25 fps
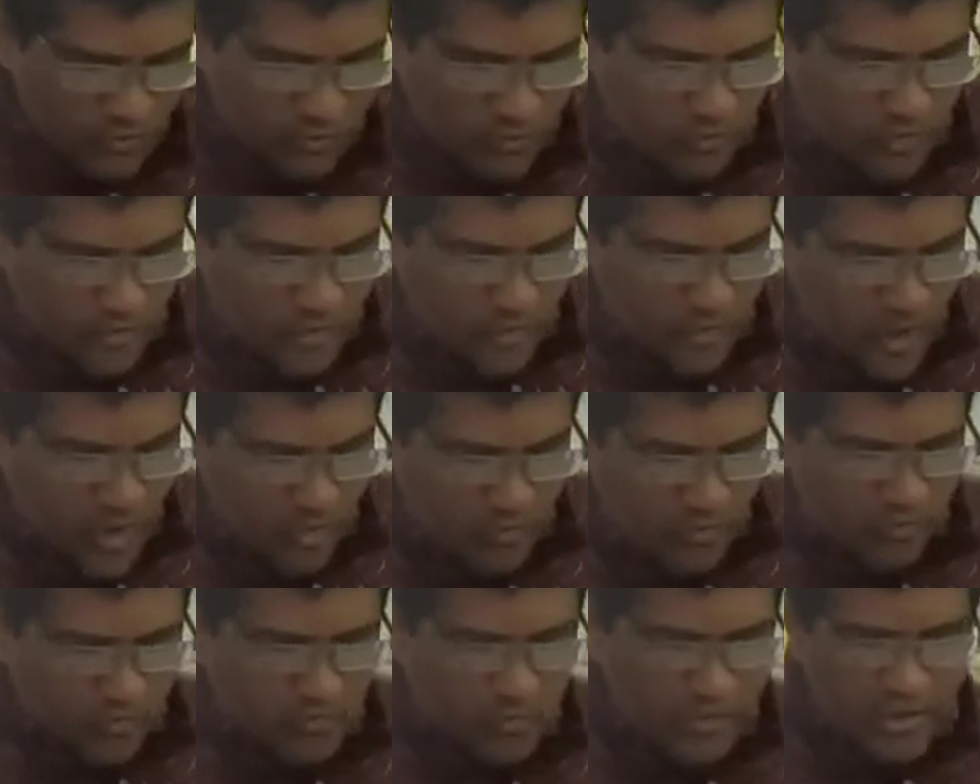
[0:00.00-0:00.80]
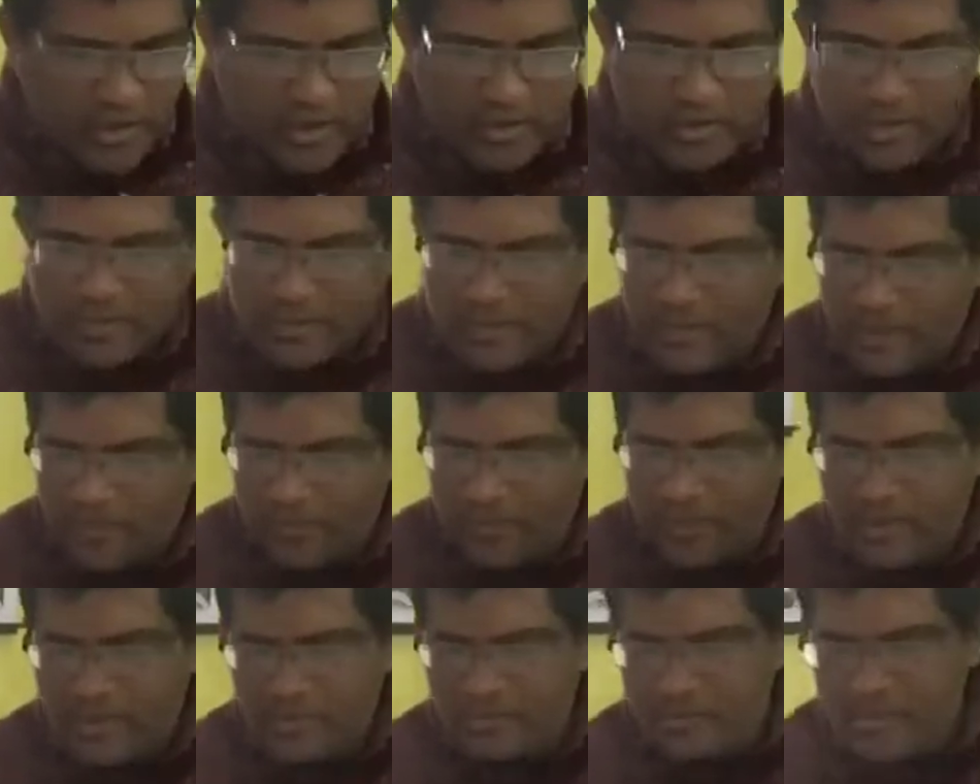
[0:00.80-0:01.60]
do, you have to take the
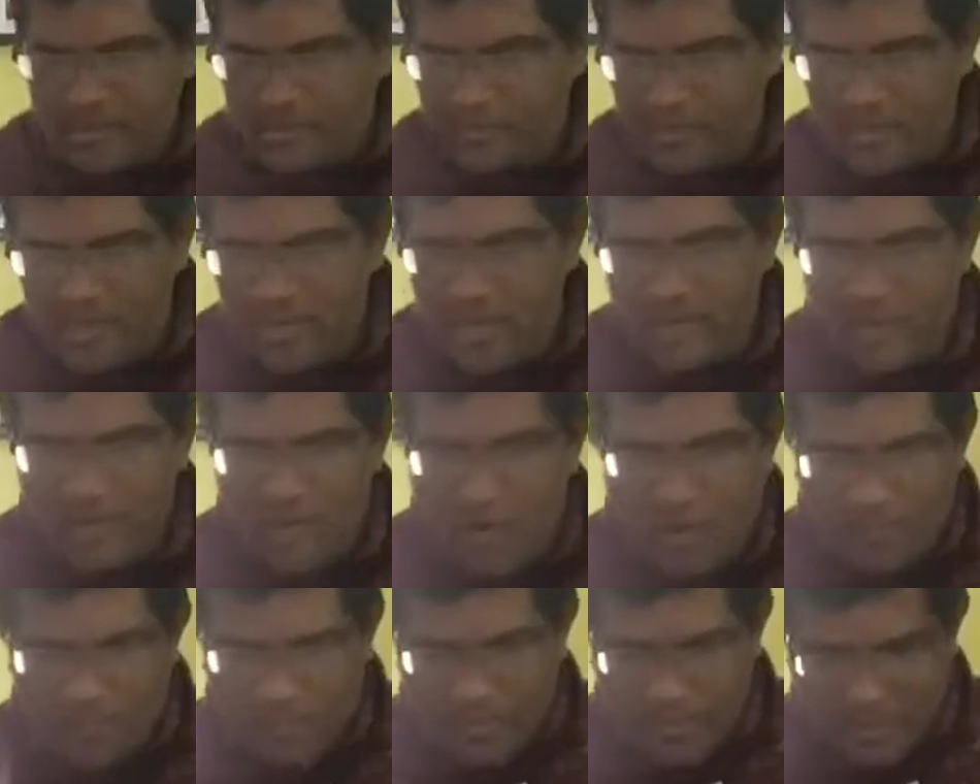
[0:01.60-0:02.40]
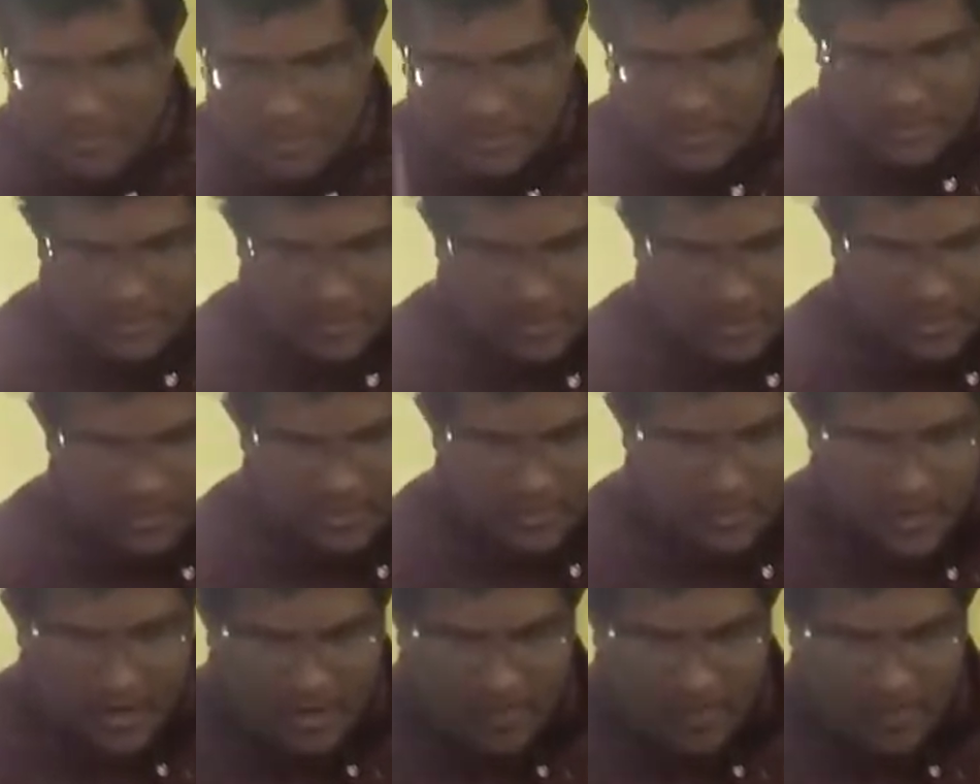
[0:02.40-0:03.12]
separate droppers. This